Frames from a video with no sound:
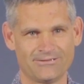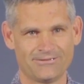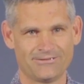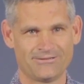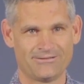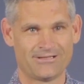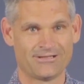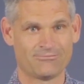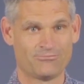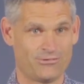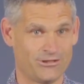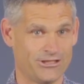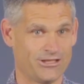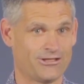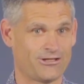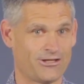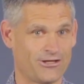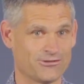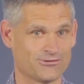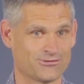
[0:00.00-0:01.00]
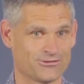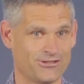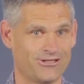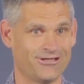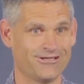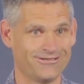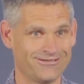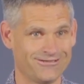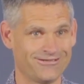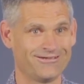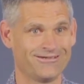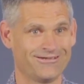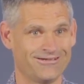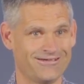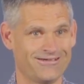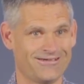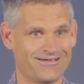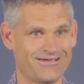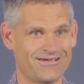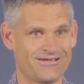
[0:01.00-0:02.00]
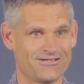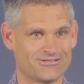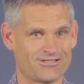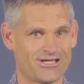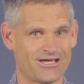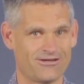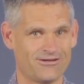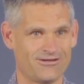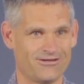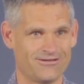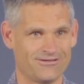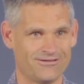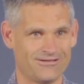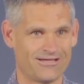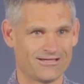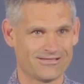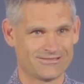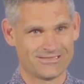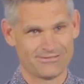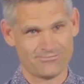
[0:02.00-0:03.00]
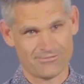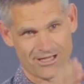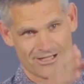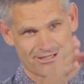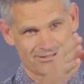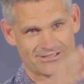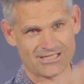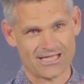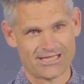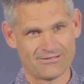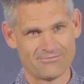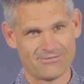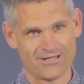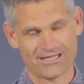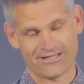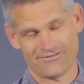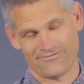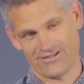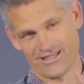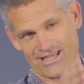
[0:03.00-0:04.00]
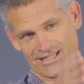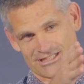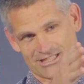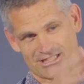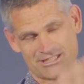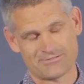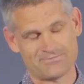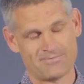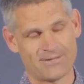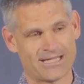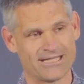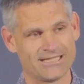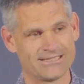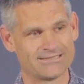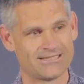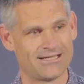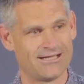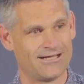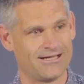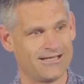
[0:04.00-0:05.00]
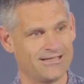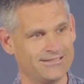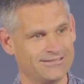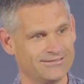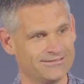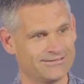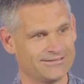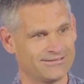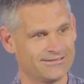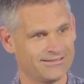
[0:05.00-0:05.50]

Like pretty close, right? So like see Michael's down the back. If he has a speck in his eye,